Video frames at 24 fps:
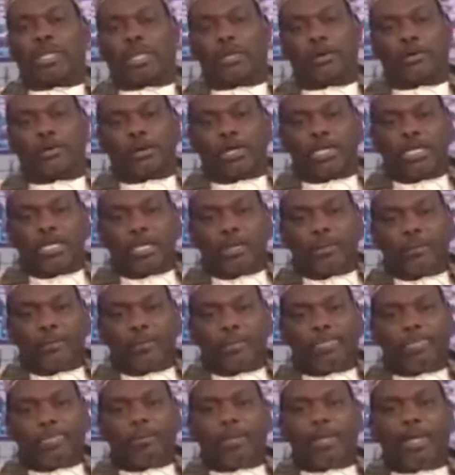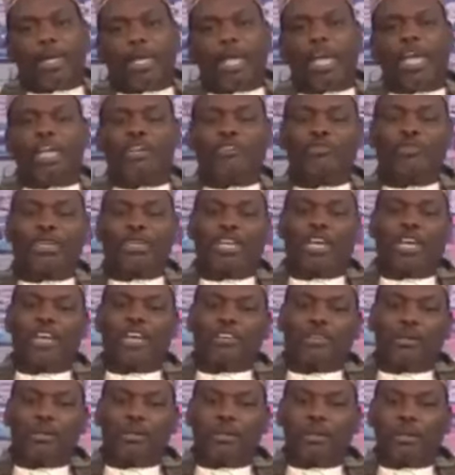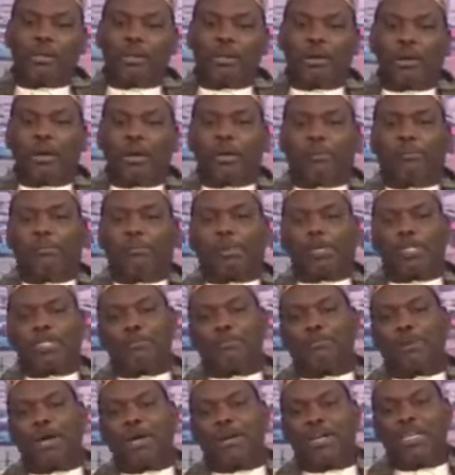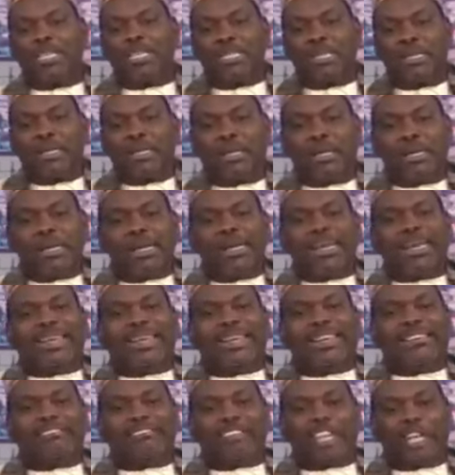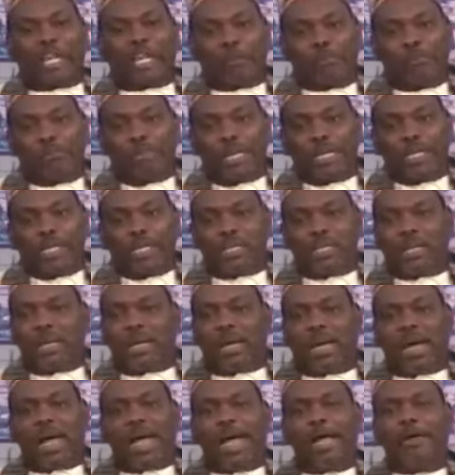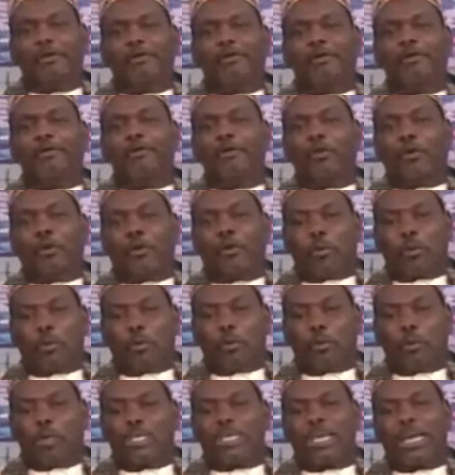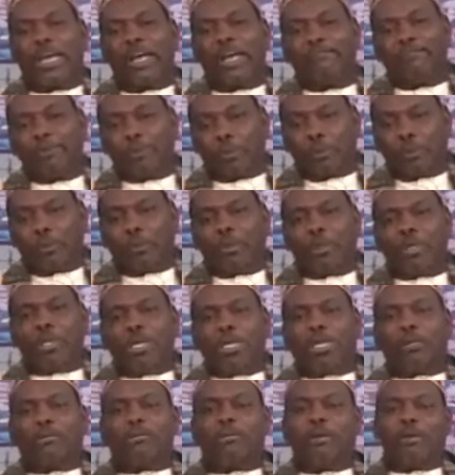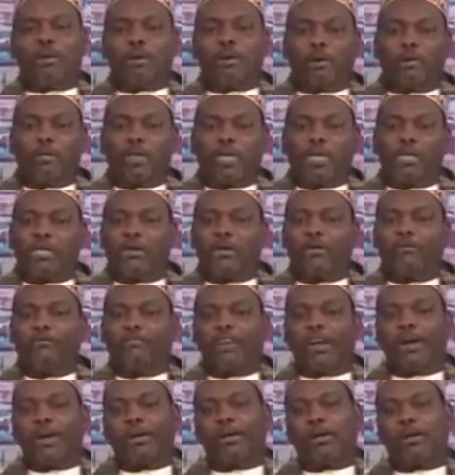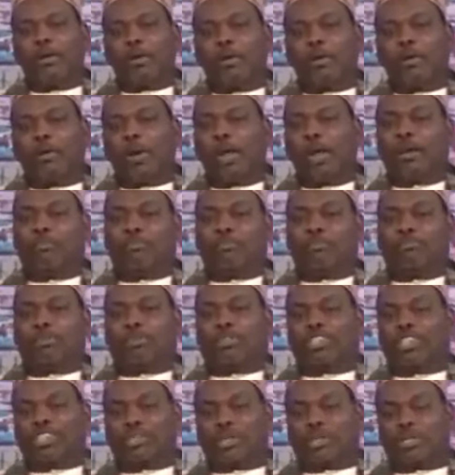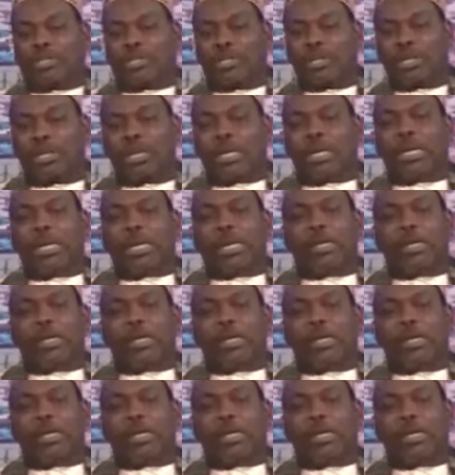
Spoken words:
Security, education, prosperity, development. I don't know. What have you? The North is not very well positioned.